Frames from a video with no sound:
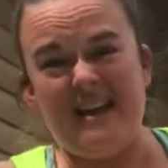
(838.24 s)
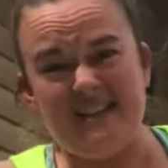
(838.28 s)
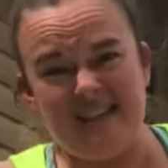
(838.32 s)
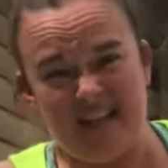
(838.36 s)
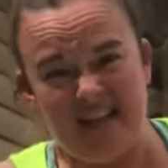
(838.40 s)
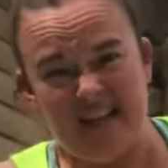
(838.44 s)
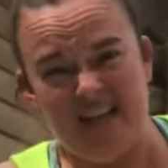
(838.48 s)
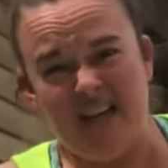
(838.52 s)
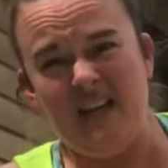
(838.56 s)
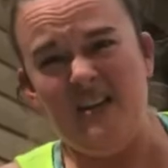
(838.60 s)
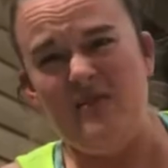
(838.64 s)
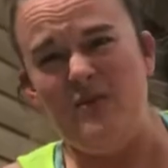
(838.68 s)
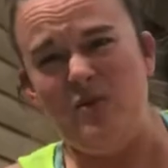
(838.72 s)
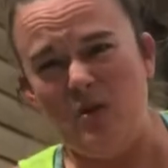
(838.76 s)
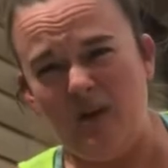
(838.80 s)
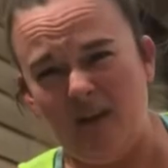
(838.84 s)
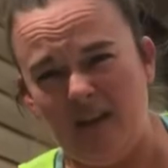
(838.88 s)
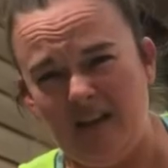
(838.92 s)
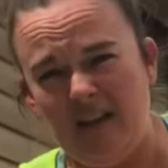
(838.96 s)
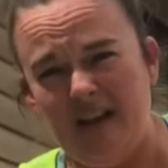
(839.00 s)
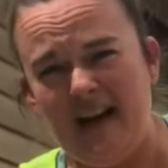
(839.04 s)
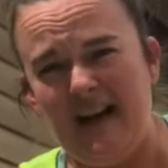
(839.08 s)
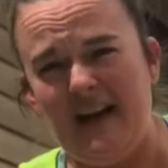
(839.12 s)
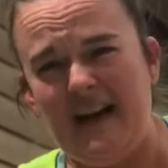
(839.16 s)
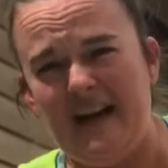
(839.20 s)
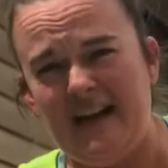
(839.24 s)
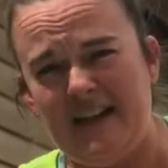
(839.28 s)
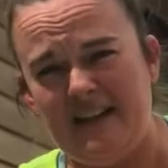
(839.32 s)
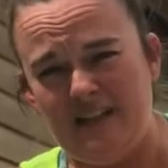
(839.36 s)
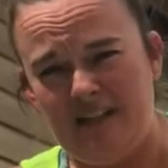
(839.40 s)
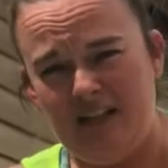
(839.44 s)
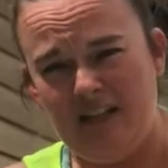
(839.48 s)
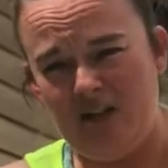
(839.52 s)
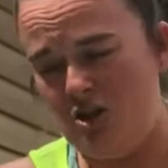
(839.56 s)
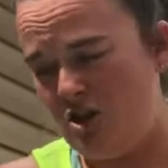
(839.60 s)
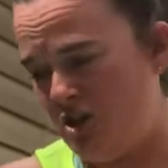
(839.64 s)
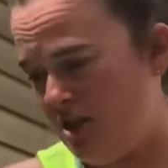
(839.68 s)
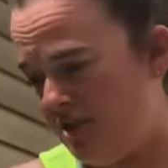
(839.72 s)
gonna give you a lot of
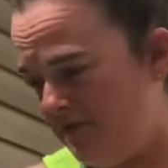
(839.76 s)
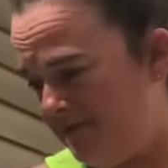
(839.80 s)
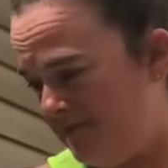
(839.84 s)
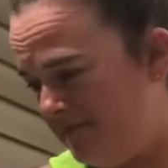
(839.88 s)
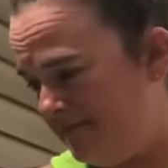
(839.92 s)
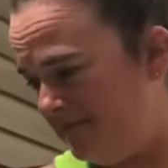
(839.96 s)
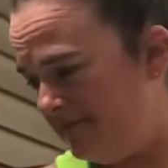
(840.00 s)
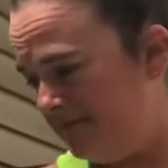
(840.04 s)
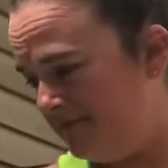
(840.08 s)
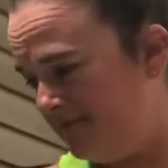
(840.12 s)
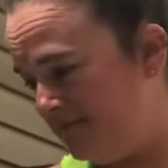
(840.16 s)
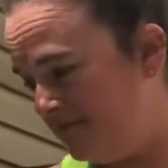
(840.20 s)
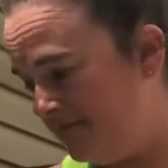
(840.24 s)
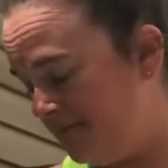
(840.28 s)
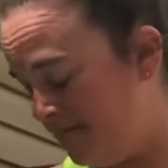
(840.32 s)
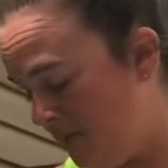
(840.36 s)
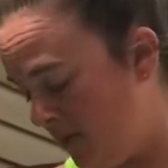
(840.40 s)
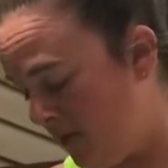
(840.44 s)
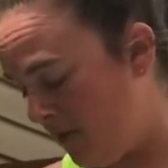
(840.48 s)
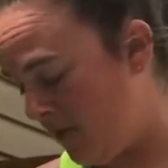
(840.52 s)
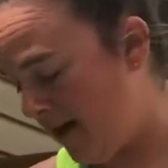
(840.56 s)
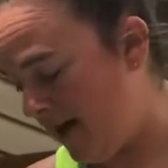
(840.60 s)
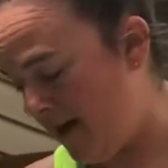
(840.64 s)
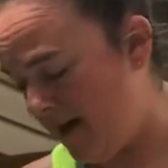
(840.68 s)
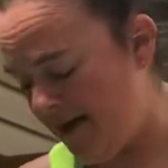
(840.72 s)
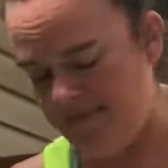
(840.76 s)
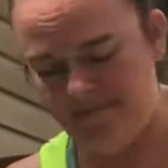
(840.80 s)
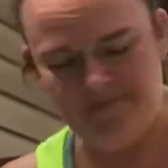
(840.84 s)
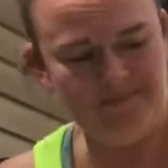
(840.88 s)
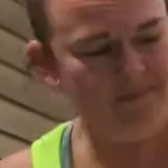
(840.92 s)
tension. Okay?